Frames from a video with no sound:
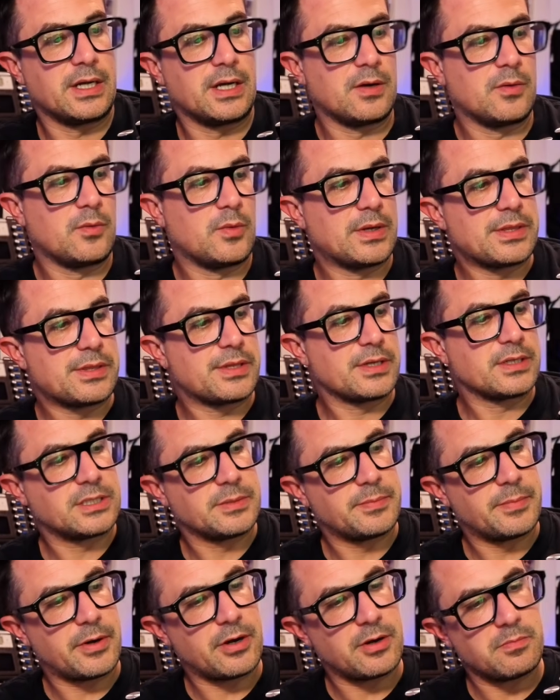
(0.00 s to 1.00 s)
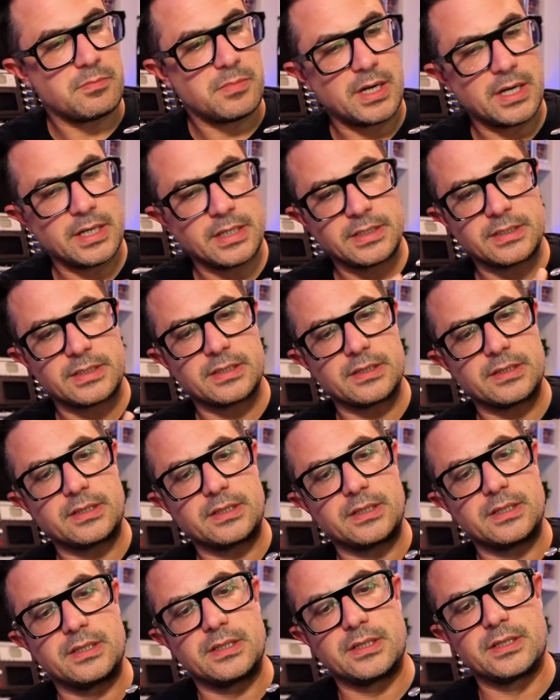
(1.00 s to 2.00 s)
One thing to bear in mind,
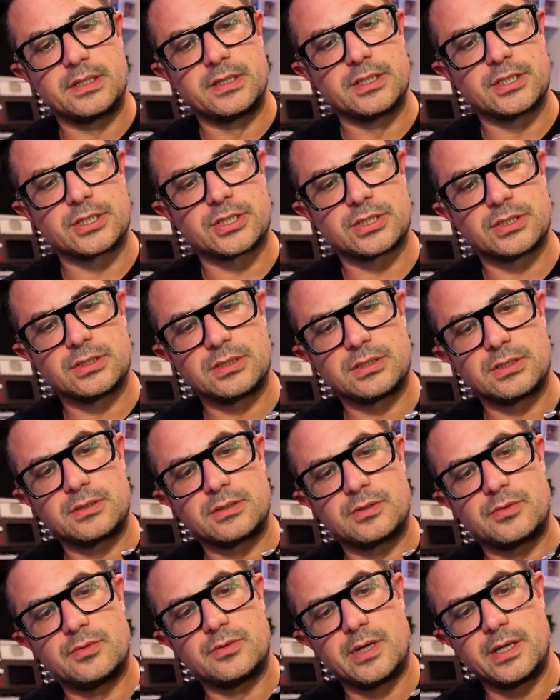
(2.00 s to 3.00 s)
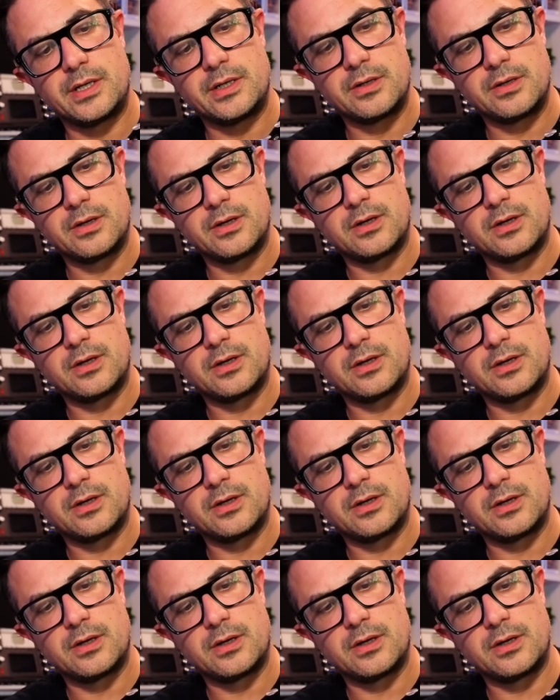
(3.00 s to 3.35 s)
the initial run